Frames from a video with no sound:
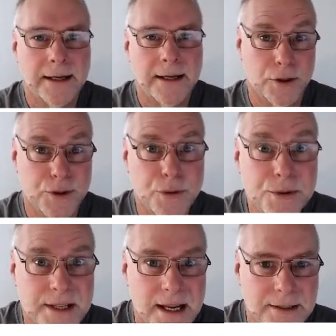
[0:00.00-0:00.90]
It's got two
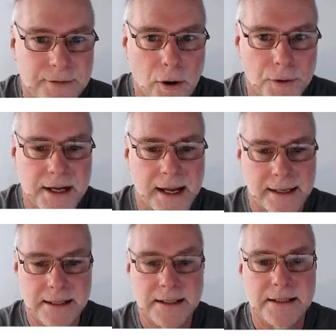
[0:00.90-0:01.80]
sets of
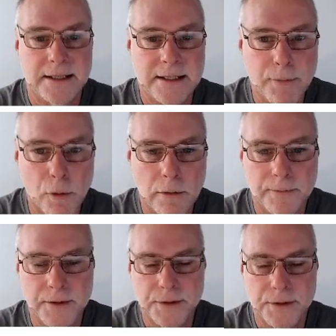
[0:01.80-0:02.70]
contacts. This is the smaller
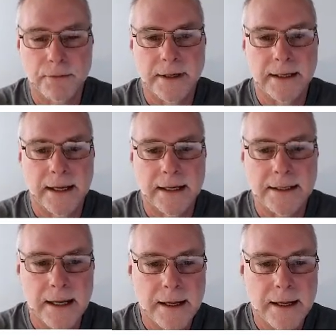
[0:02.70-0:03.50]
of the two relays.